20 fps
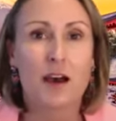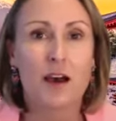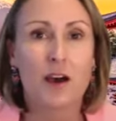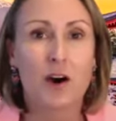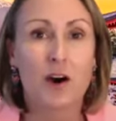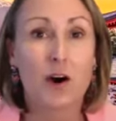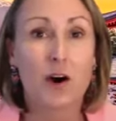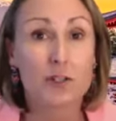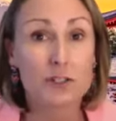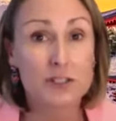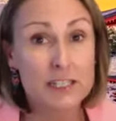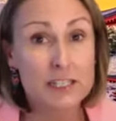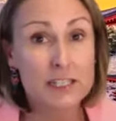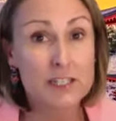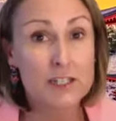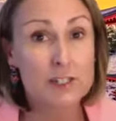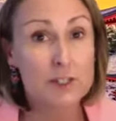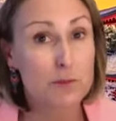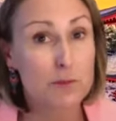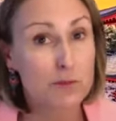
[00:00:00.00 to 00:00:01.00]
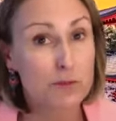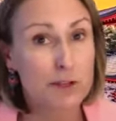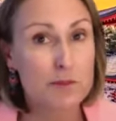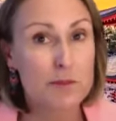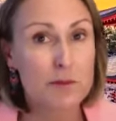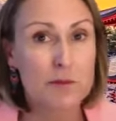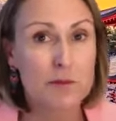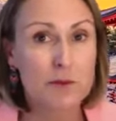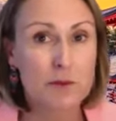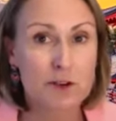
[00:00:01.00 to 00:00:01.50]
All teas are
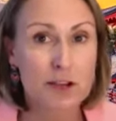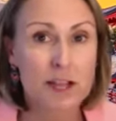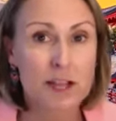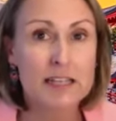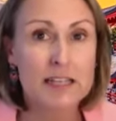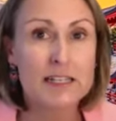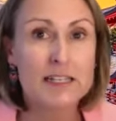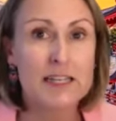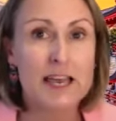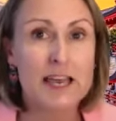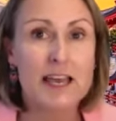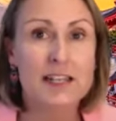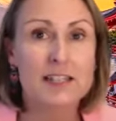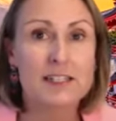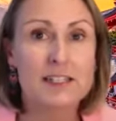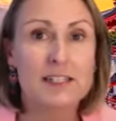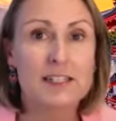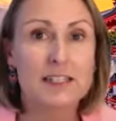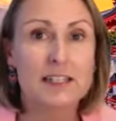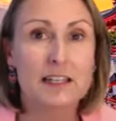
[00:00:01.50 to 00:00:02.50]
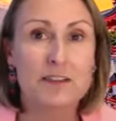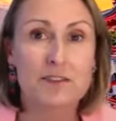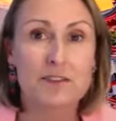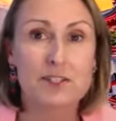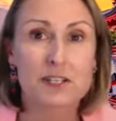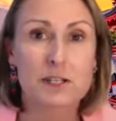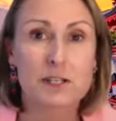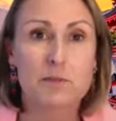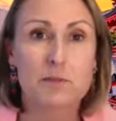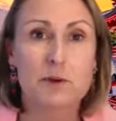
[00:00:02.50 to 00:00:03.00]
premium grade, and tea
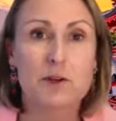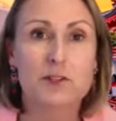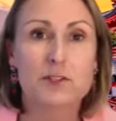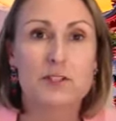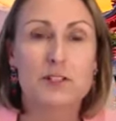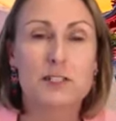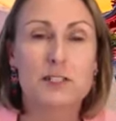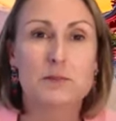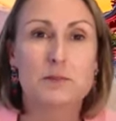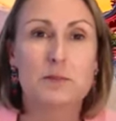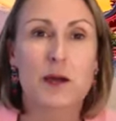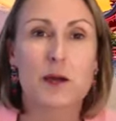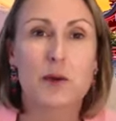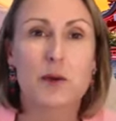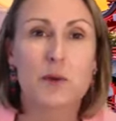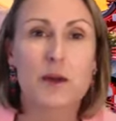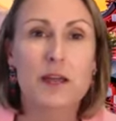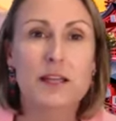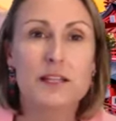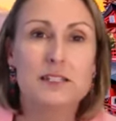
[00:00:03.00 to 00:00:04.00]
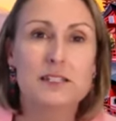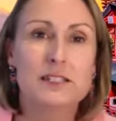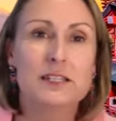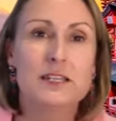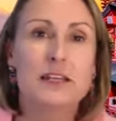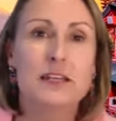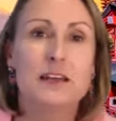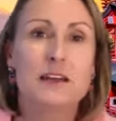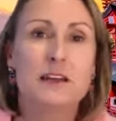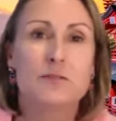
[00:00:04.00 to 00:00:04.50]
lovers can purchase by weight
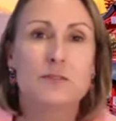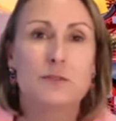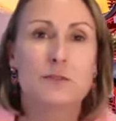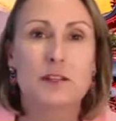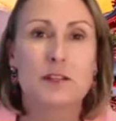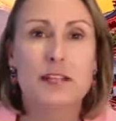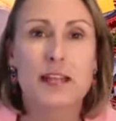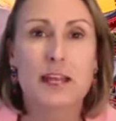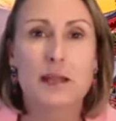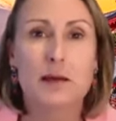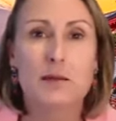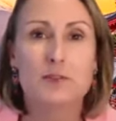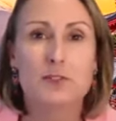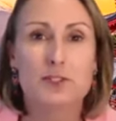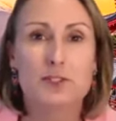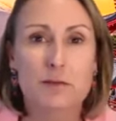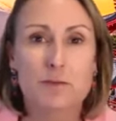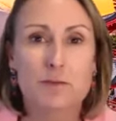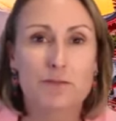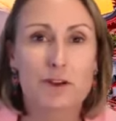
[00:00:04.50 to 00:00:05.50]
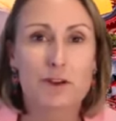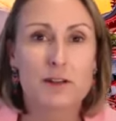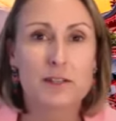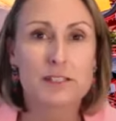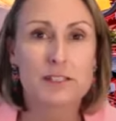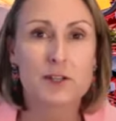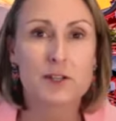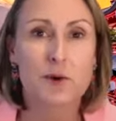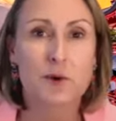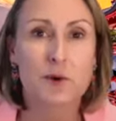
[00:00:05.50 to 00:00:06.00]
from the Nannup shop
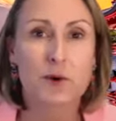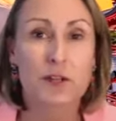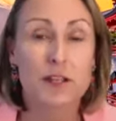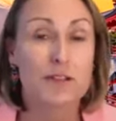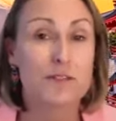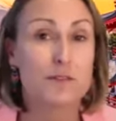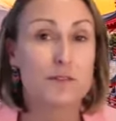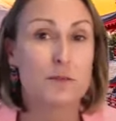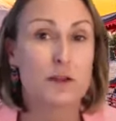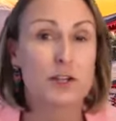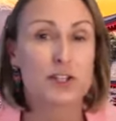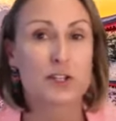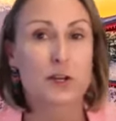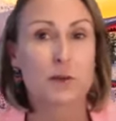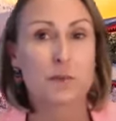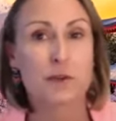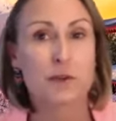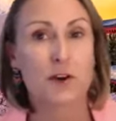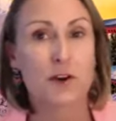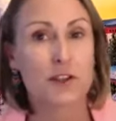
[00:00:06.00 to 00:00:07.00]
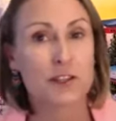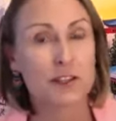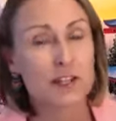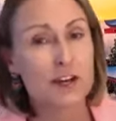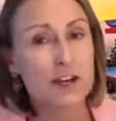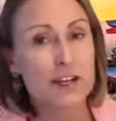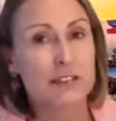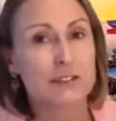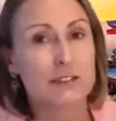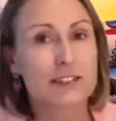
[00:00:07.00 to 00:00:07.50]
front or even by shopping
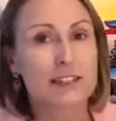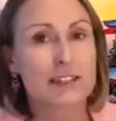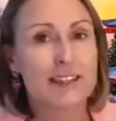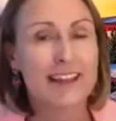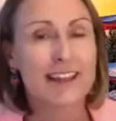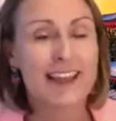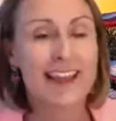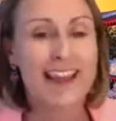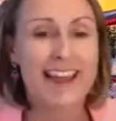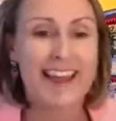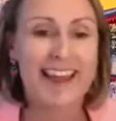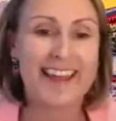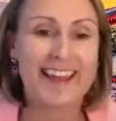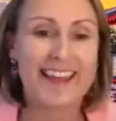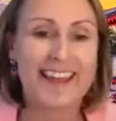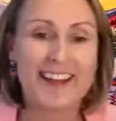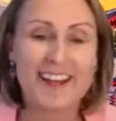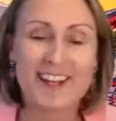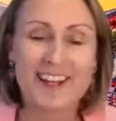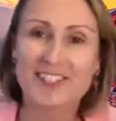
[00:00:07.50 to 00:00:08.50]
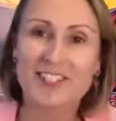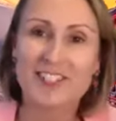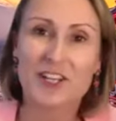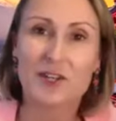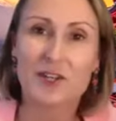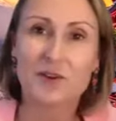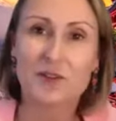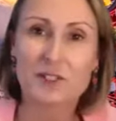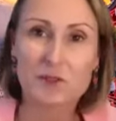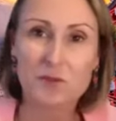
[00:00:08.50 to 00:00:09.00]
online. And I can tell
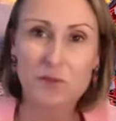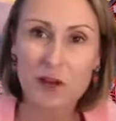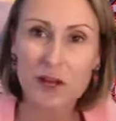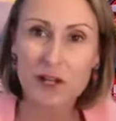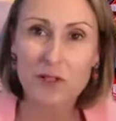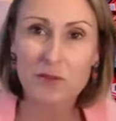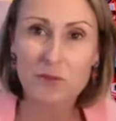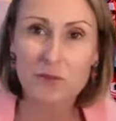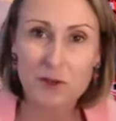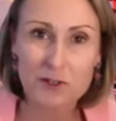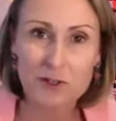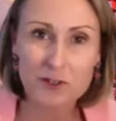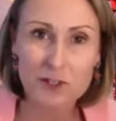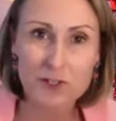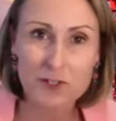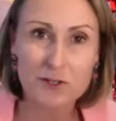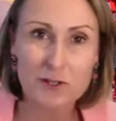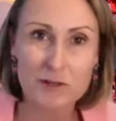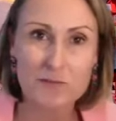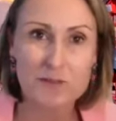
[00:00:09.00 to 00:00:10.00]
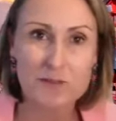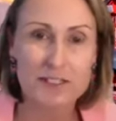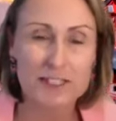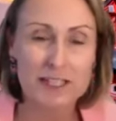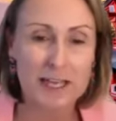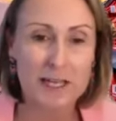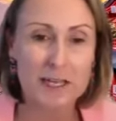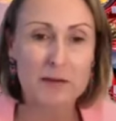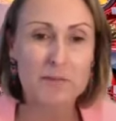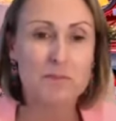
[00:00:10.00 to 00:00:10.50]
you it's well worth the trip to
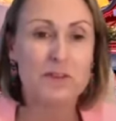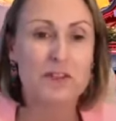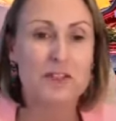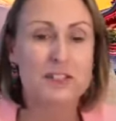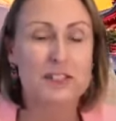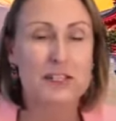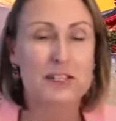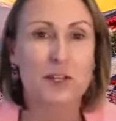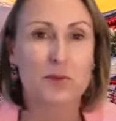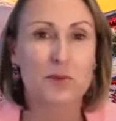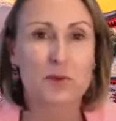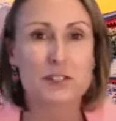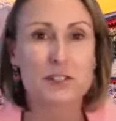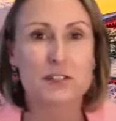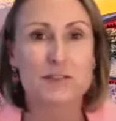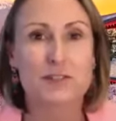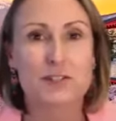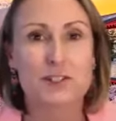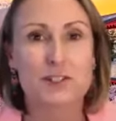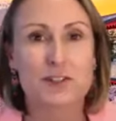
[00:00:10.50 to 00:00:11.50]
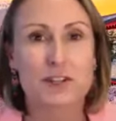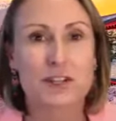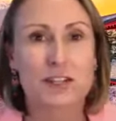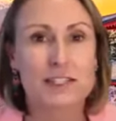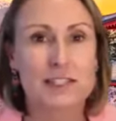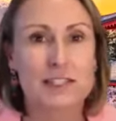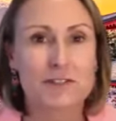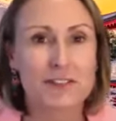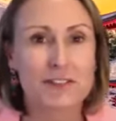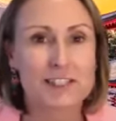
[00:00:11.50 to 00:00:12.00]
Nannup in the southwest of
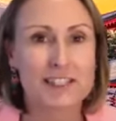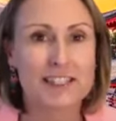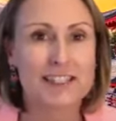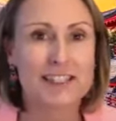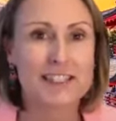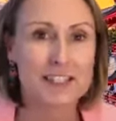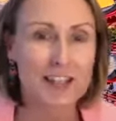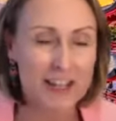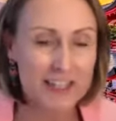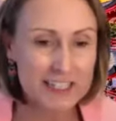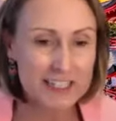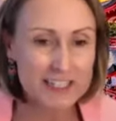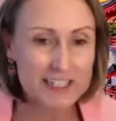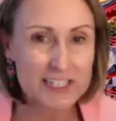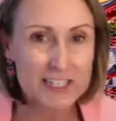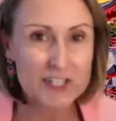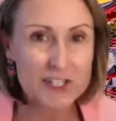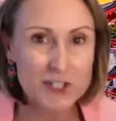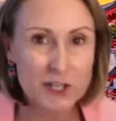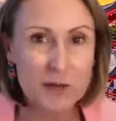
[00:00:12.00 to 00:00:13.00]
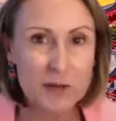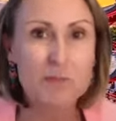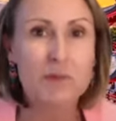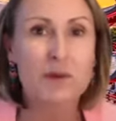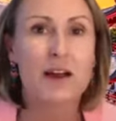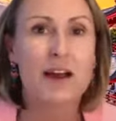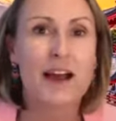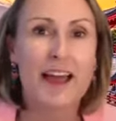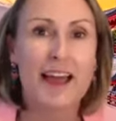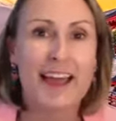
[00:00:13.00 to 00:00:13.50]
Australia to visit this tiny tea shop
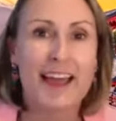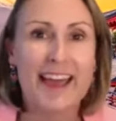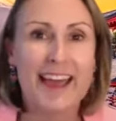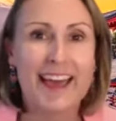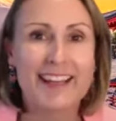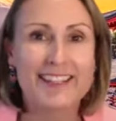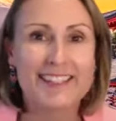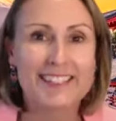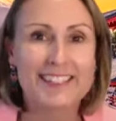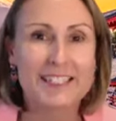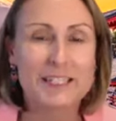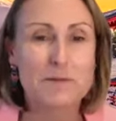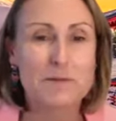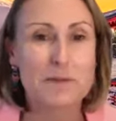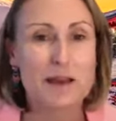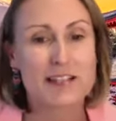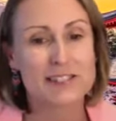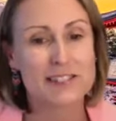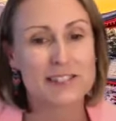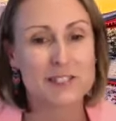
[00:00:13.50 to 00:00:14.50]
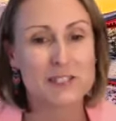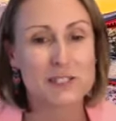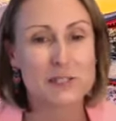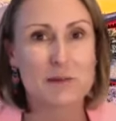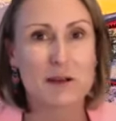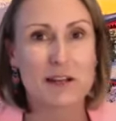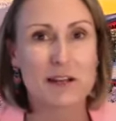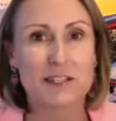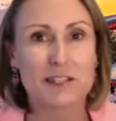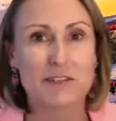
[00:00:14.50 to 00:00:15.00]
and to see Patsy's
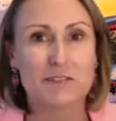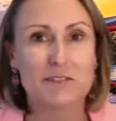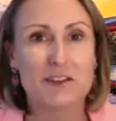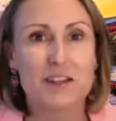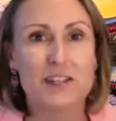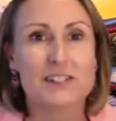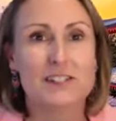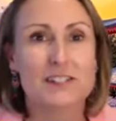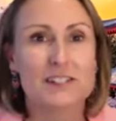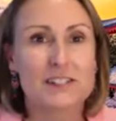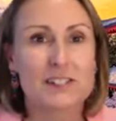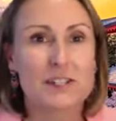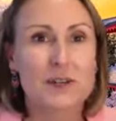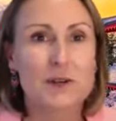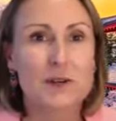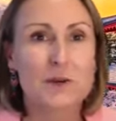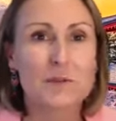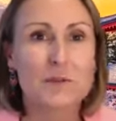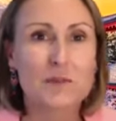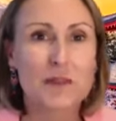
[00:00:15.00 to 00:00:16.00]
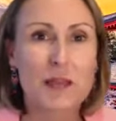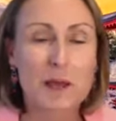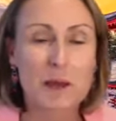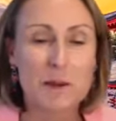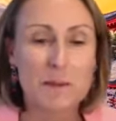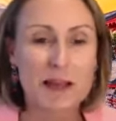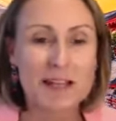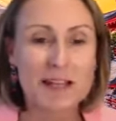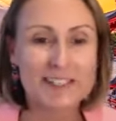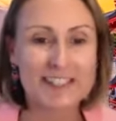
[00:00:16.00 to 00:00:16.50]
smiling face. So
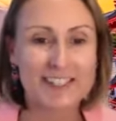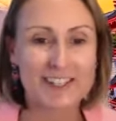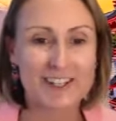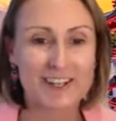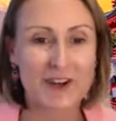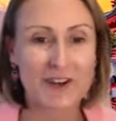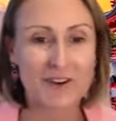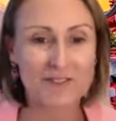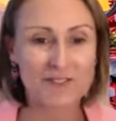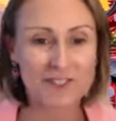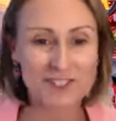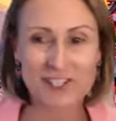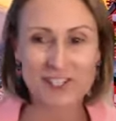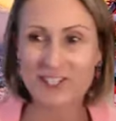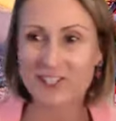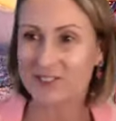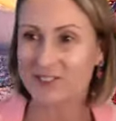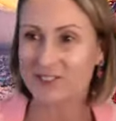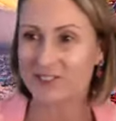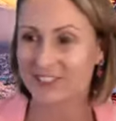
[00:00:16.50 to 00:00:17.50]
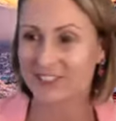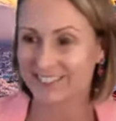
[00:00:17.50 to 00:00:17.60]
Patsy, over to you.